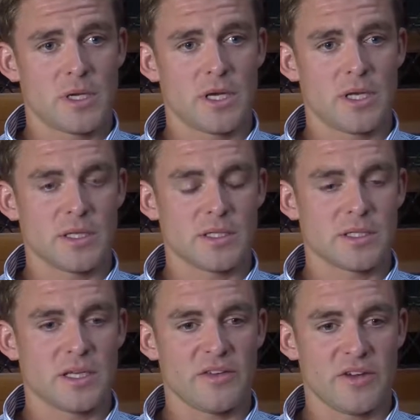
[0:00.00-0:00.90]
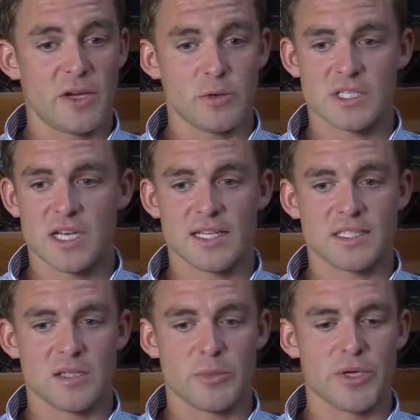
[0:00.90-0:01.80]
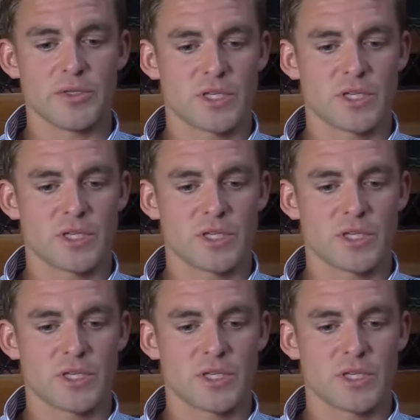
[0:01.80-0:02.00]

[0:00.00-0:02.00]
and if I were selecting the boats,